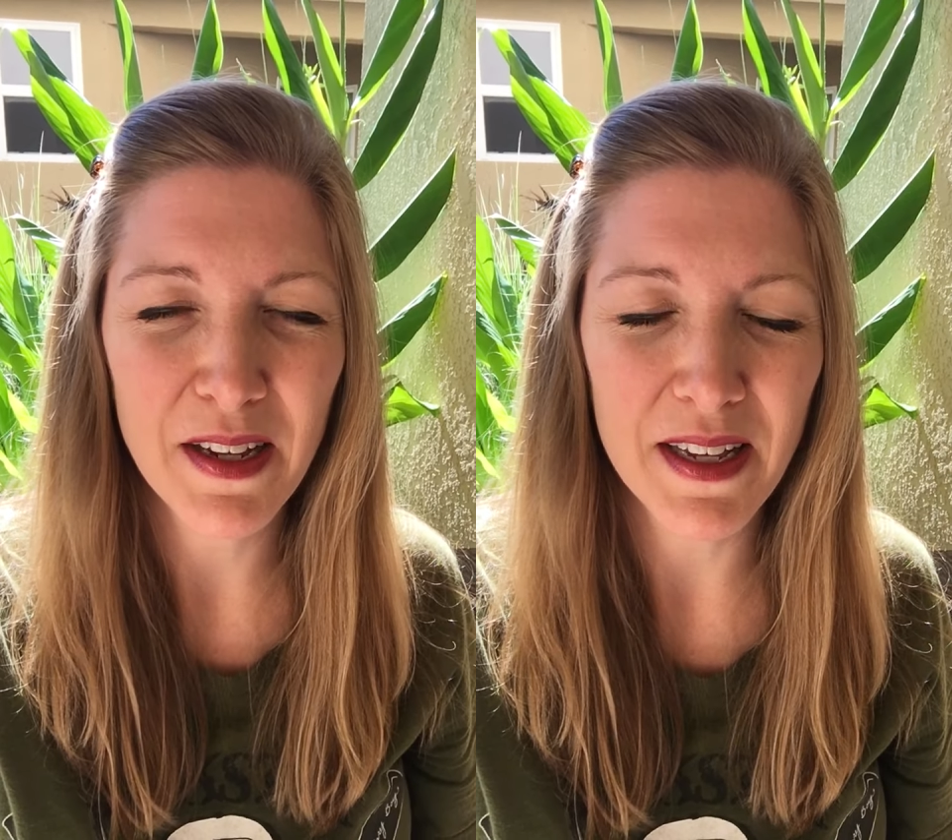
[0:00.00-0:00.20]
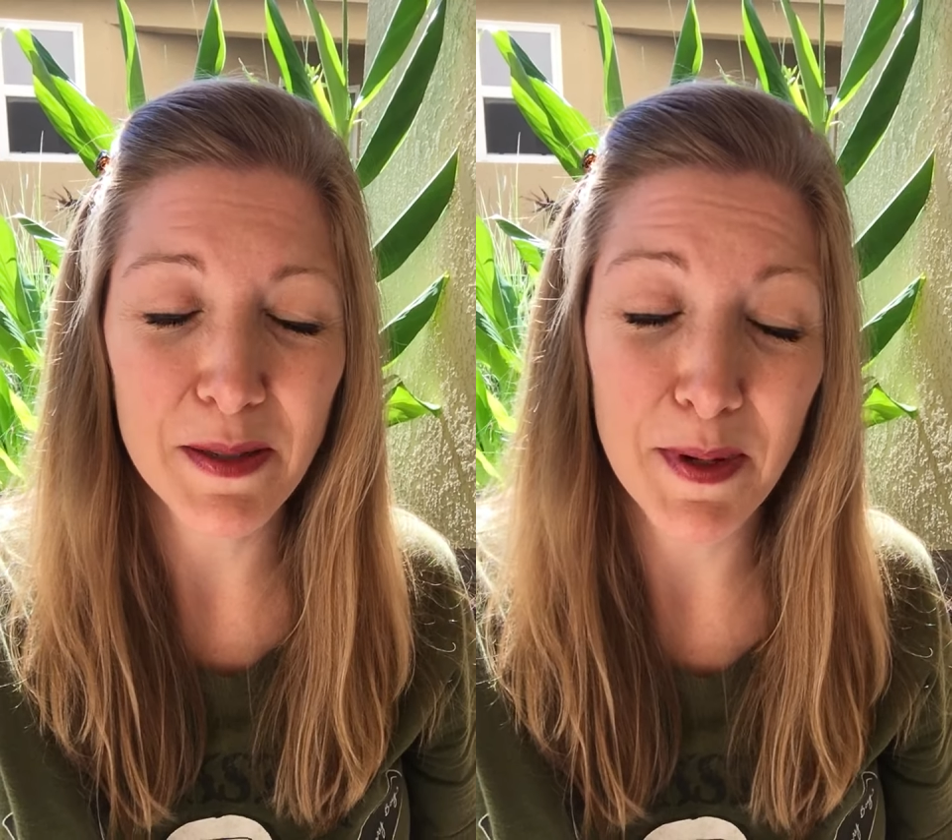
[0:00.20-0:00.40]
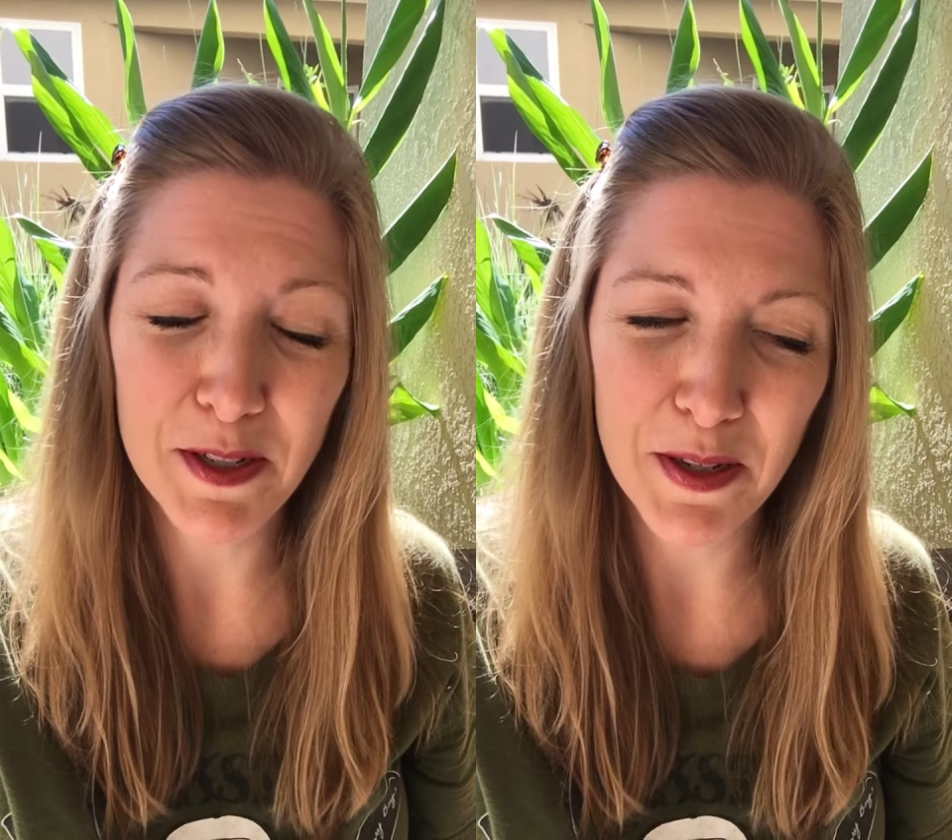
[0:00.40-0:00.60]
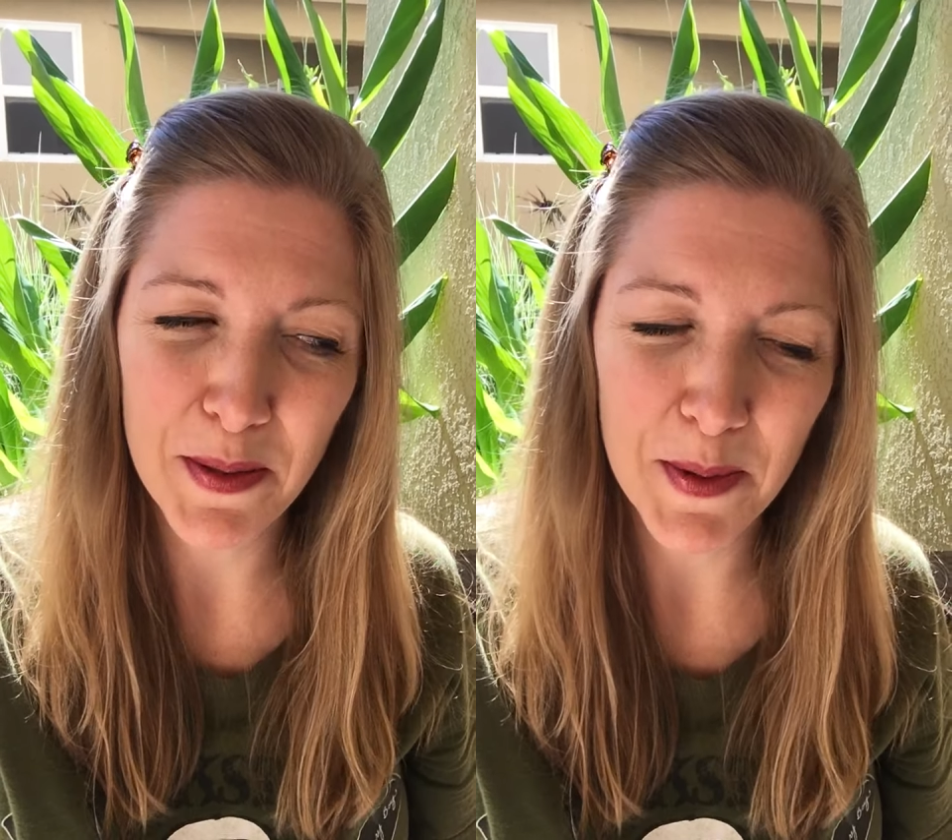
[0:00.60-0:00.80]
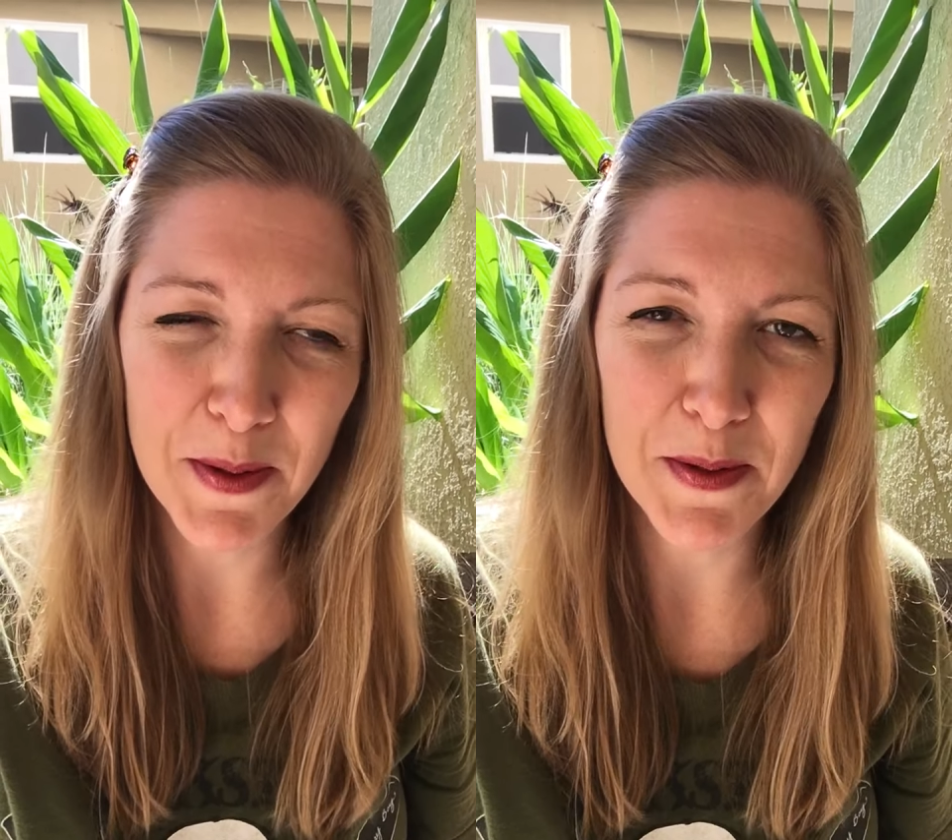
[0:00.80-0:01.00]
especially
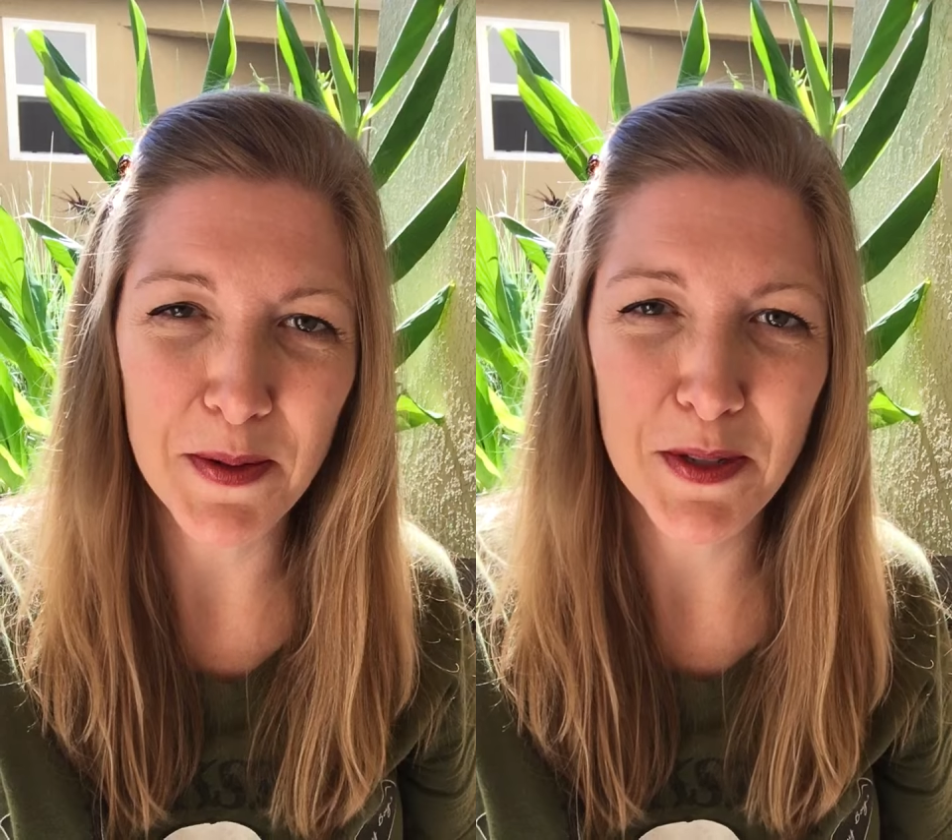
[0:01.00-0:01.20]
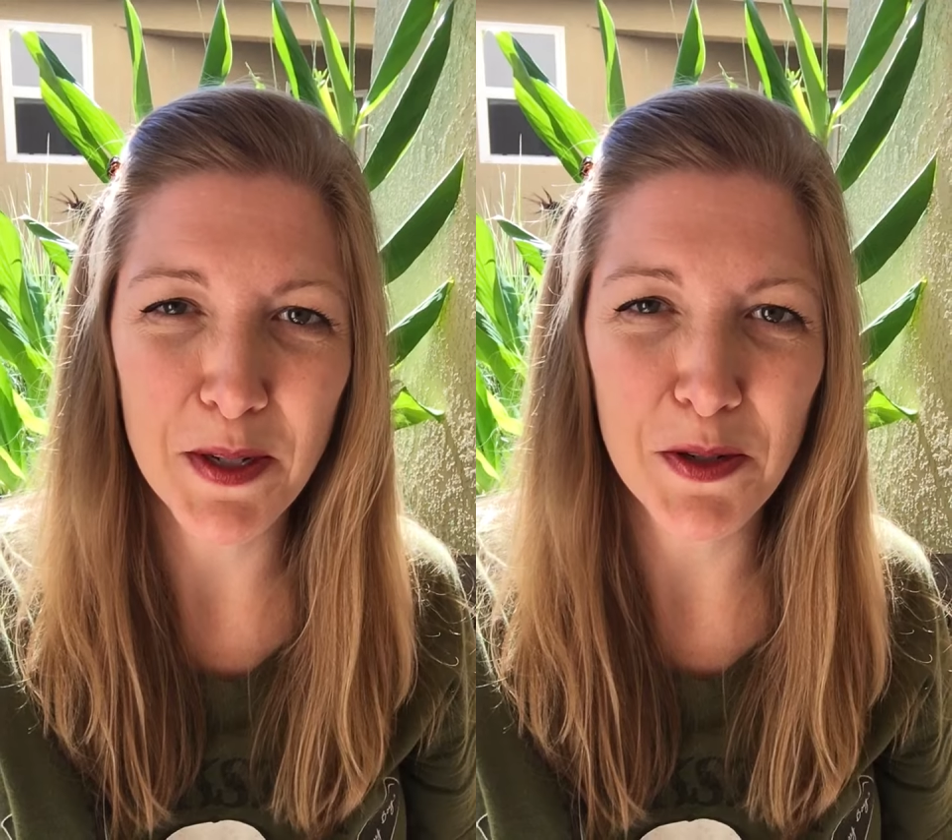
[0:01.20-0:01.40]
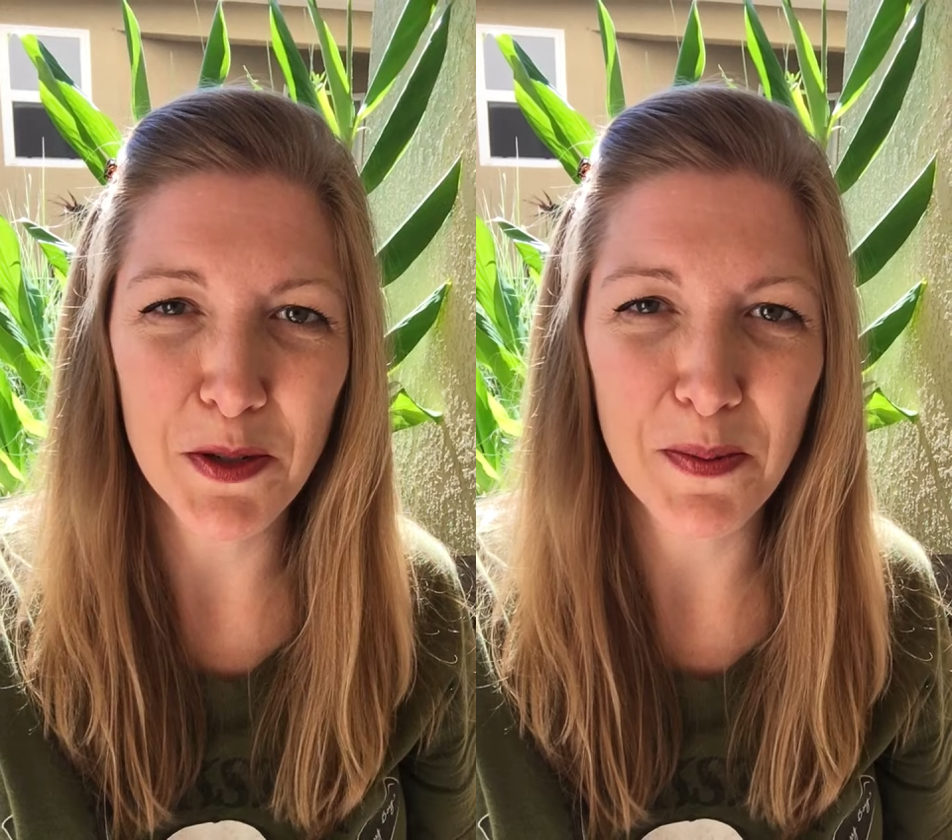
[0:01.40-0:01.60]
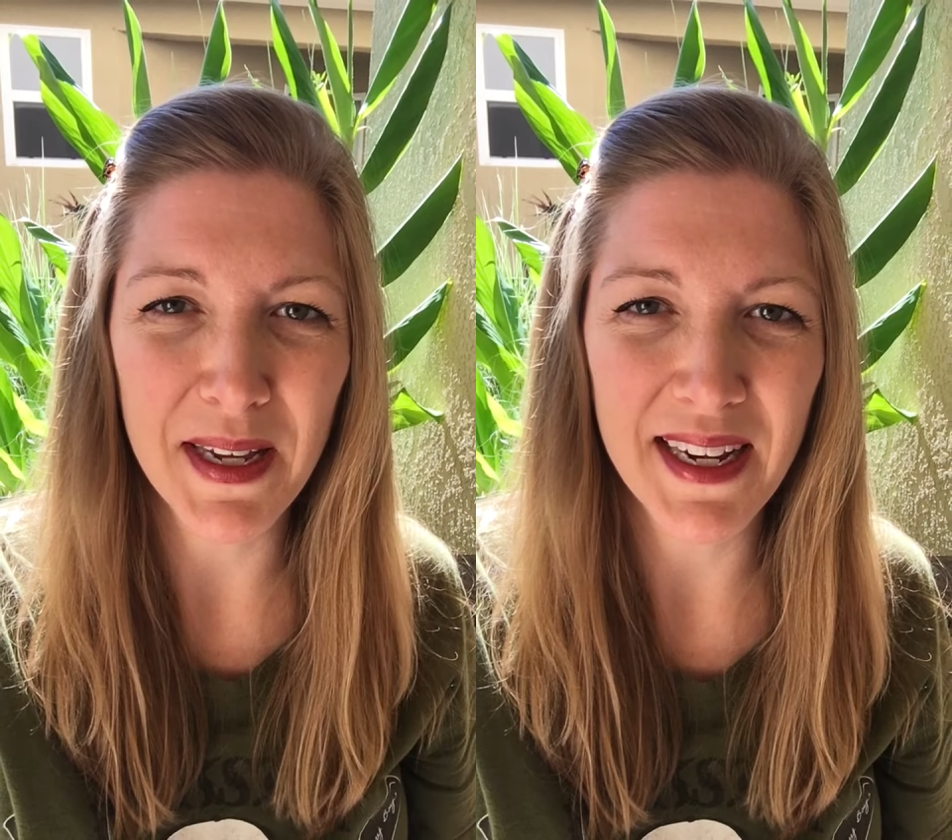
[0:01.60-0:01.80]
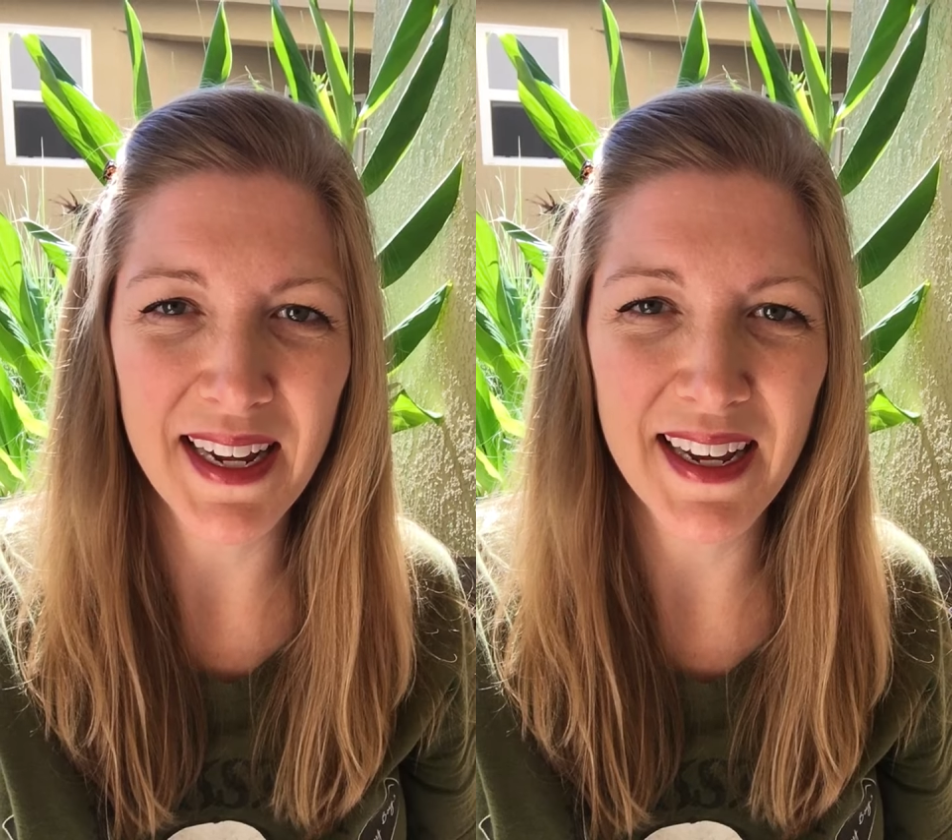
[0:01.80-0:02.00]
through social
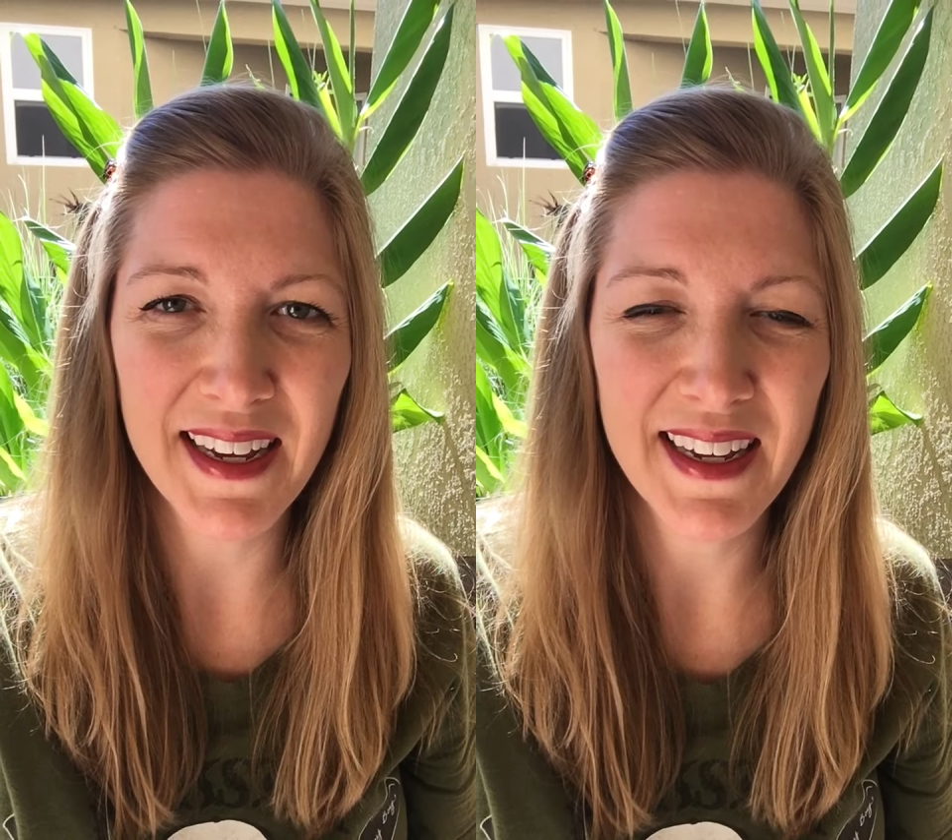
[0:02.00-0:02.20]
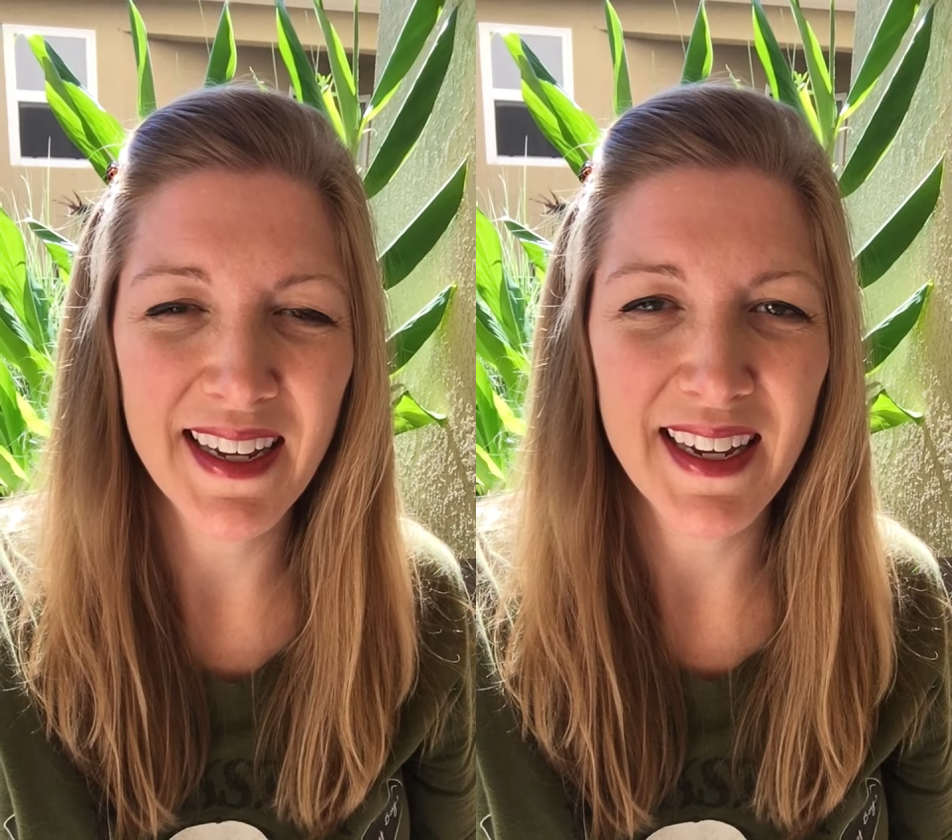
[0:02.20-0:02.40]
media.